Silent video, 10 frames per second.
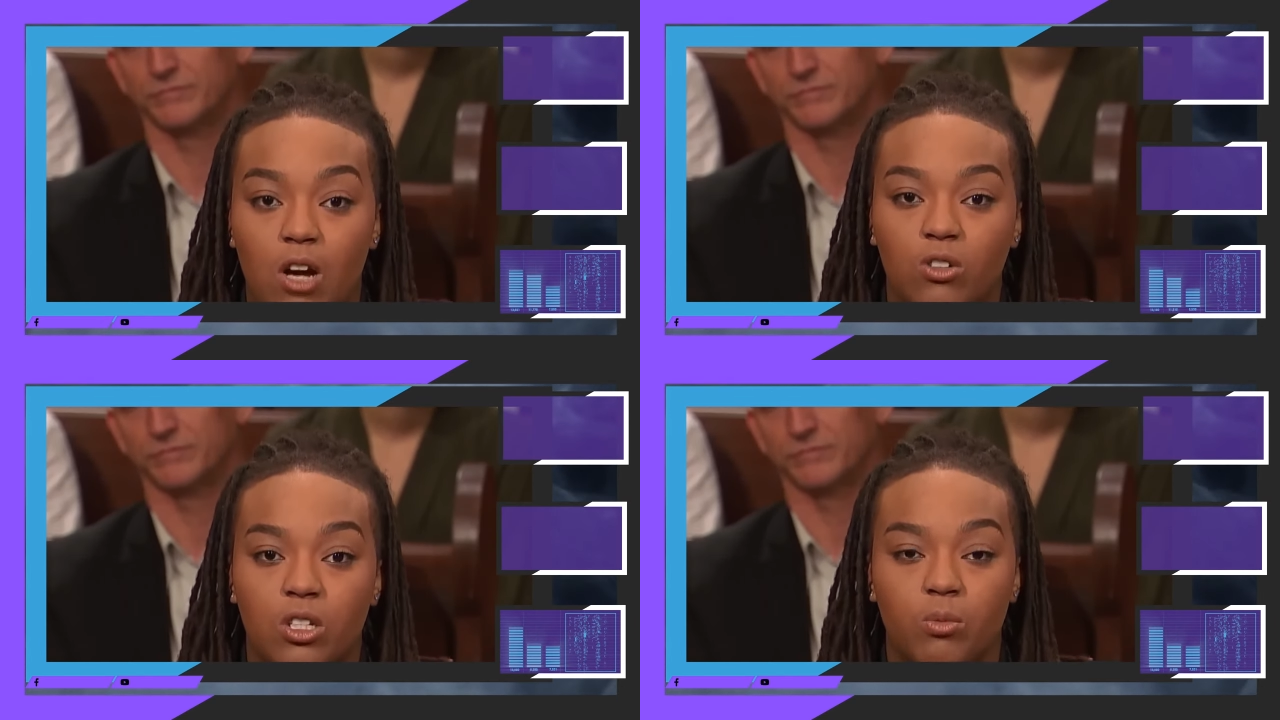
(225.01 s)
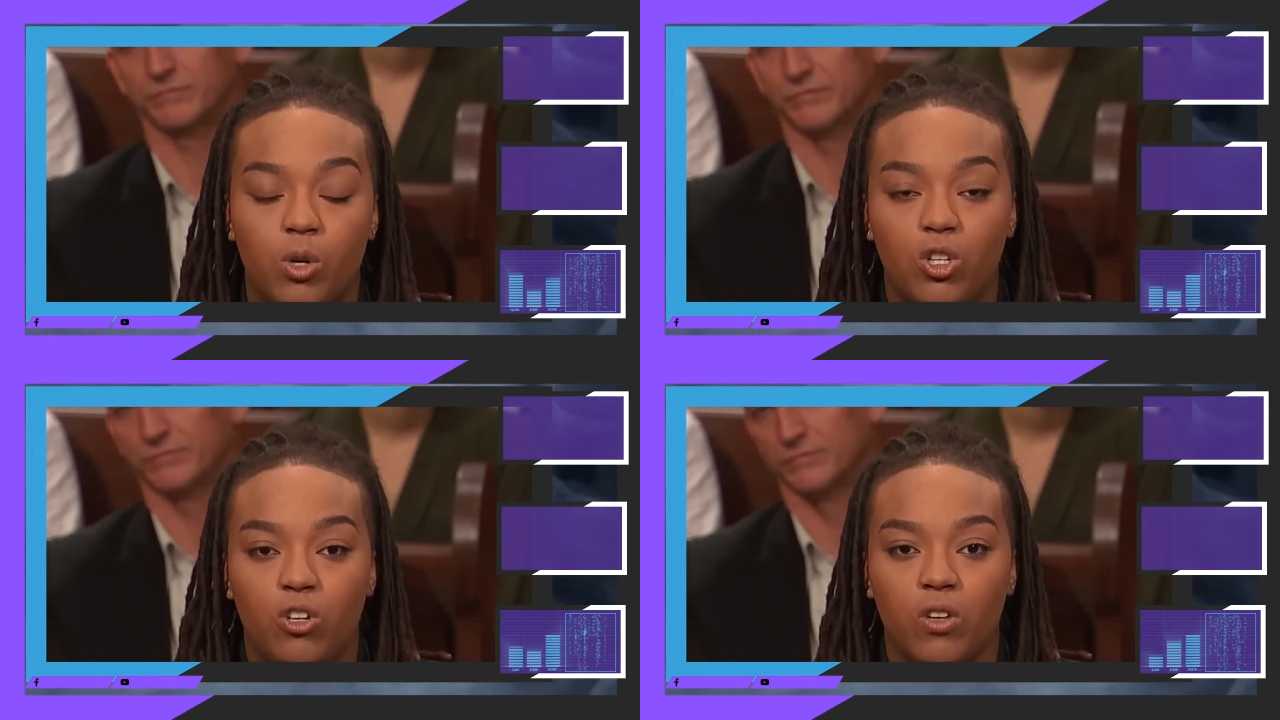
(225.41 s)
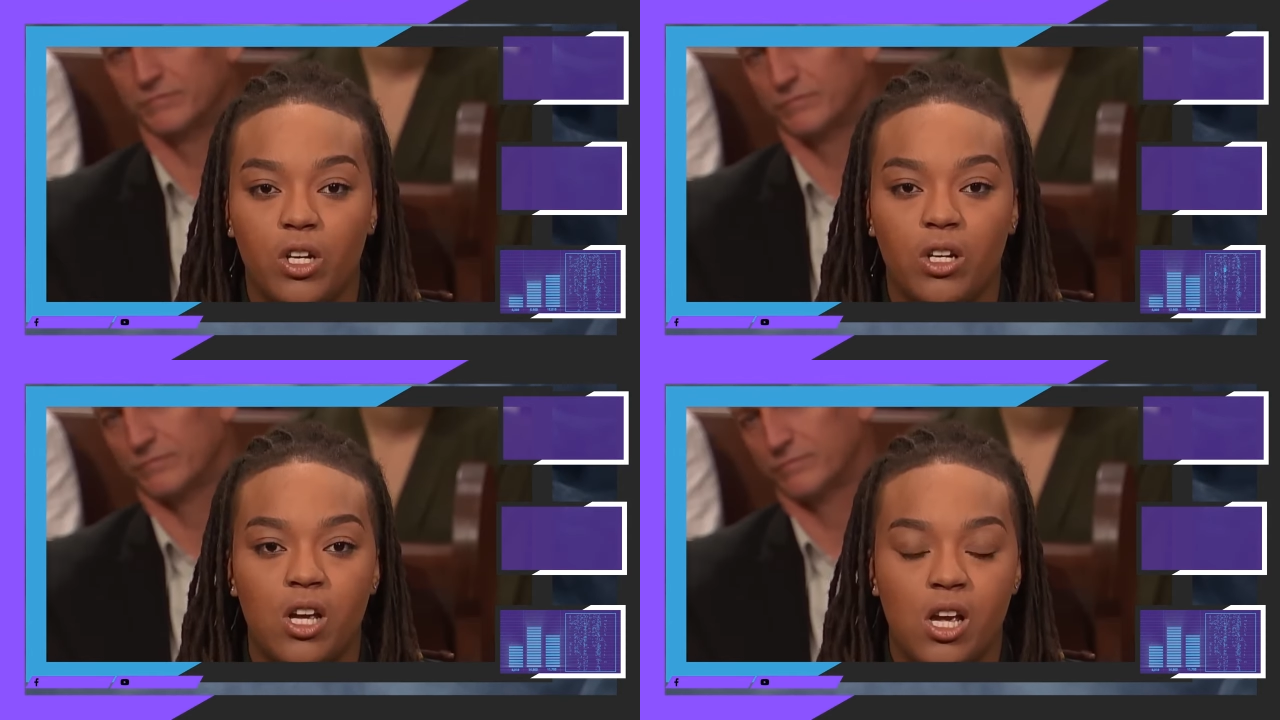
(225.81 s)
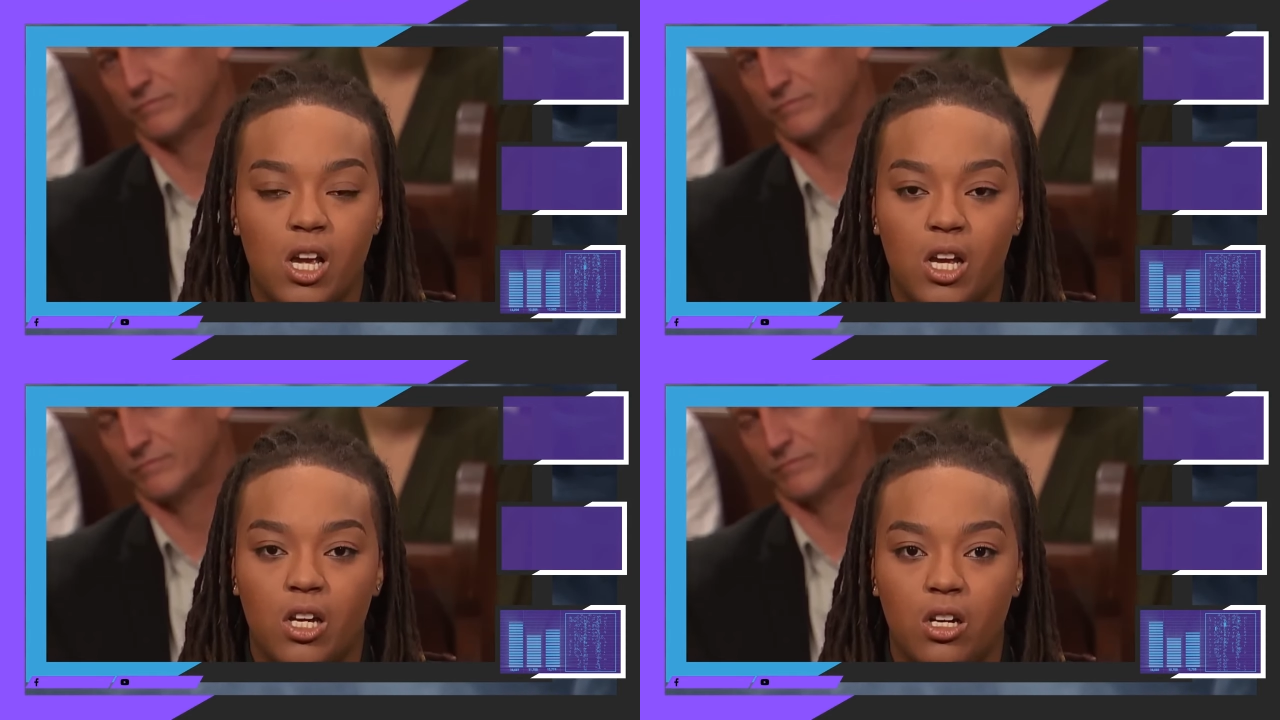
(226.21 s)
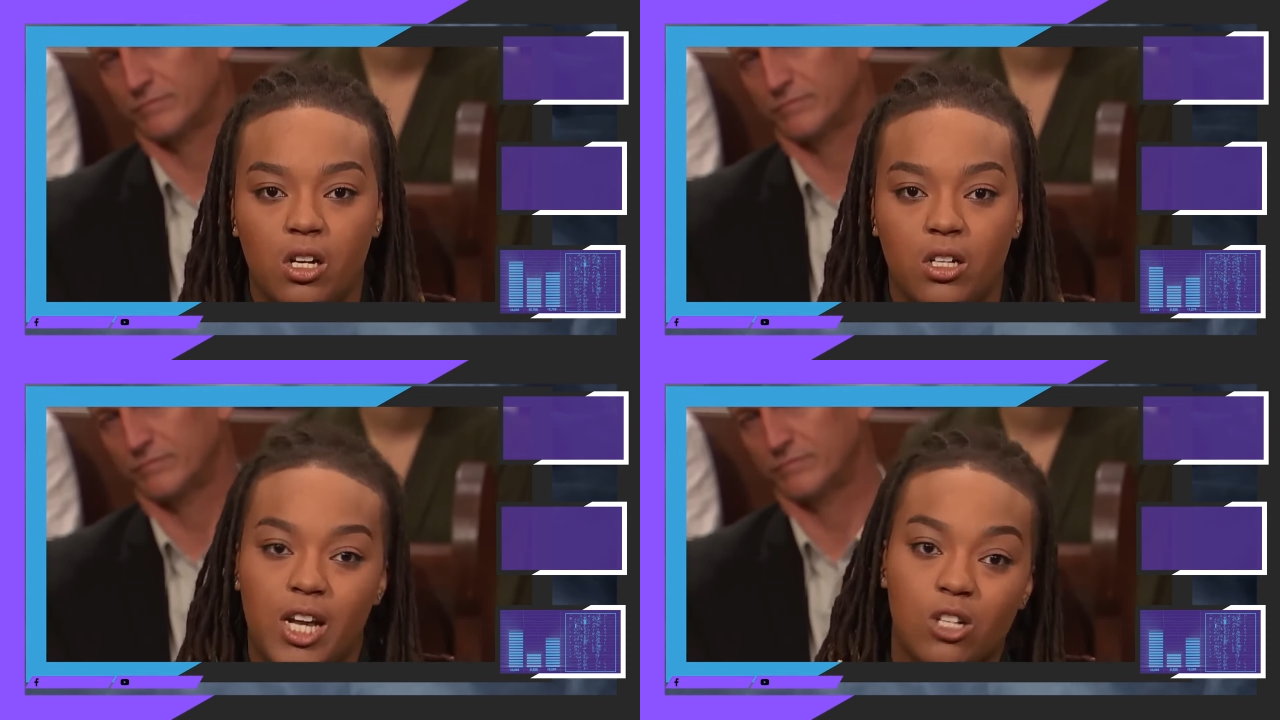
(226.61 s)
house in Bowling Green. And
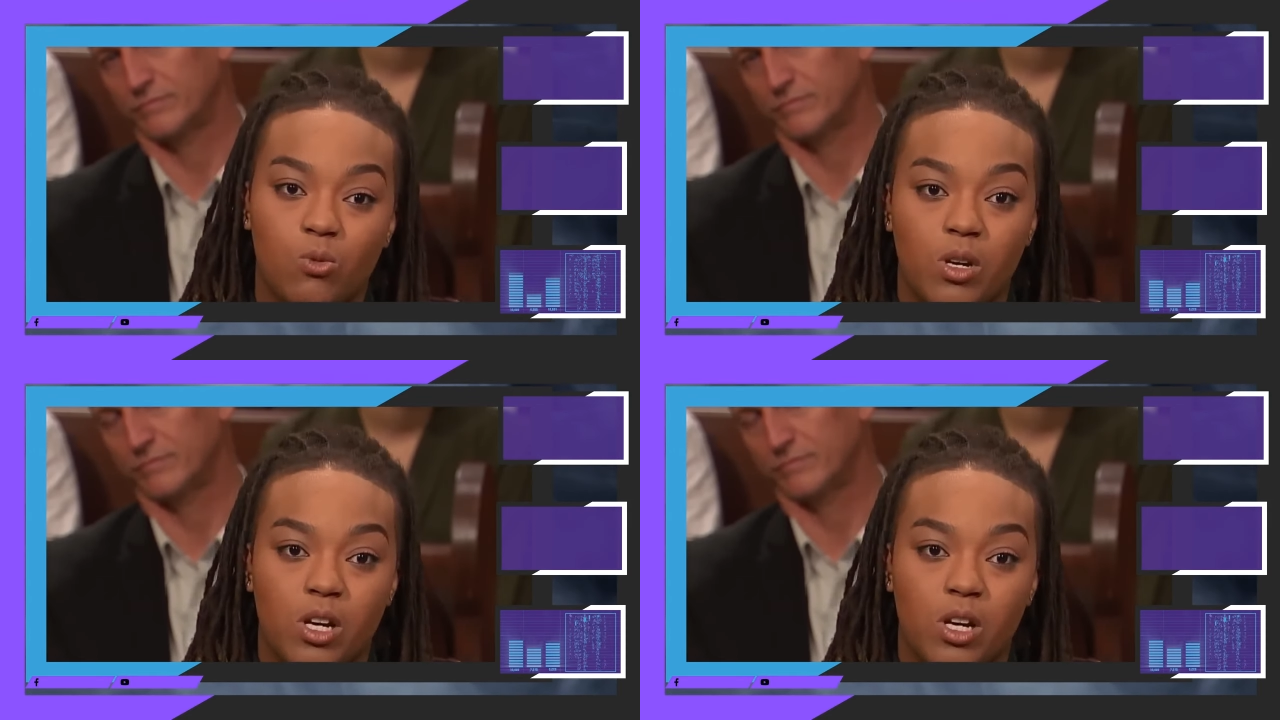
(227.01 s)
uh, that's